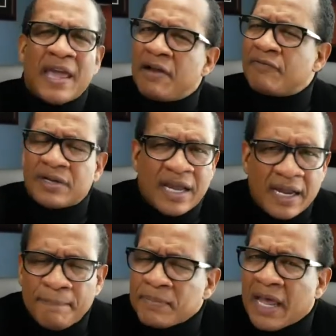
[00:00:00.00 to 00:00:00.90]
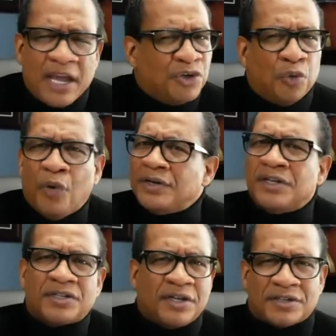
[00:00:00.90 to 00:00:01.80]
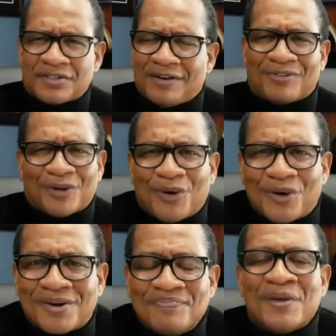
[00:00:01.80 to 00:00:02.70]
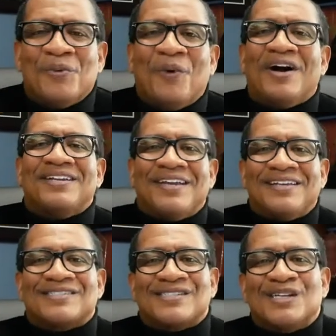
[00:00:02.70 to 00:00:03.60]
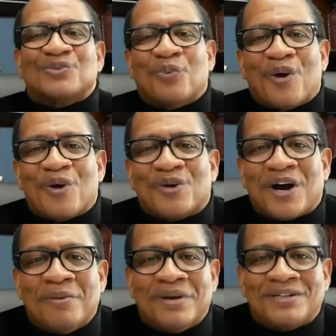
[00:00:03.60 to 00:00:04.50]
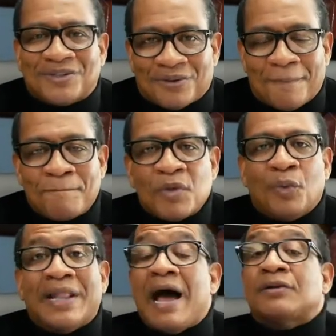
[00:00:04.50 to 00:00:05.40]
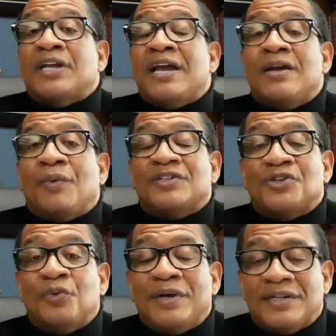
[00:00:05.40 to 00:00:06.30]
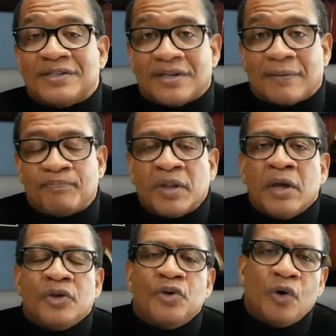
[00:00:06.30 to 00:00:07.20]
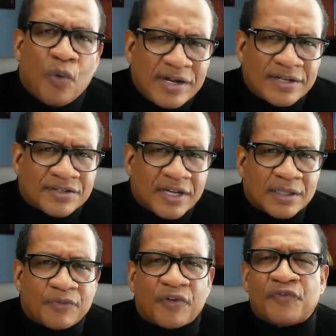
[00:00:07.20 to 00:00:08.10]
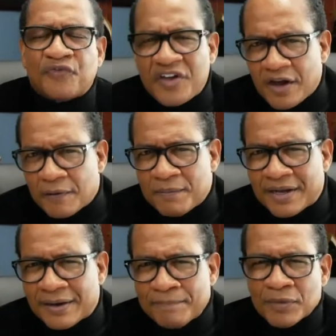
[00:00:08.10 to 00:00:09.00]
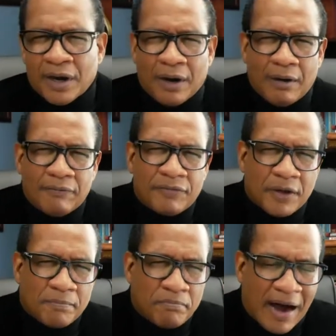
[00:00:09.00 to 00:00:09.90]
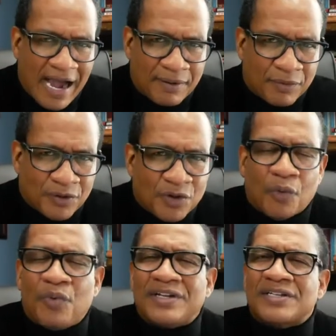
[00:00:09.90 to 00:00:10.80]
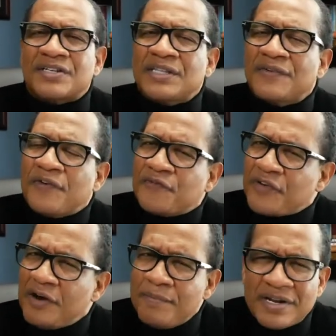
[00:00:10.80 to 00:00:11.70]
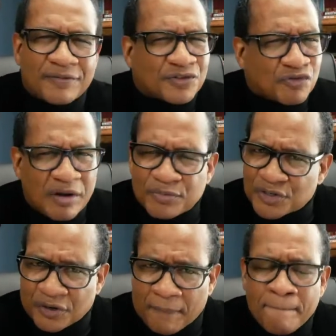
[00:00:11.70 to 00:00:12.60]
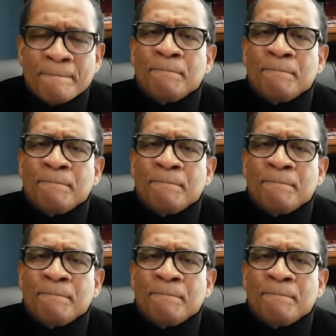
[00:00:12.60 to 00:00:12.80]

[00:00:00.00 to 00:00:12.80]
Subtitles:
every day, and you wonder to yourself, Lord, what is this world coming to? Well, I'll tell you what you're witnessing. You're witnessing the fulfillment of the Bible. You're witnessing the fulfillment of Scripture.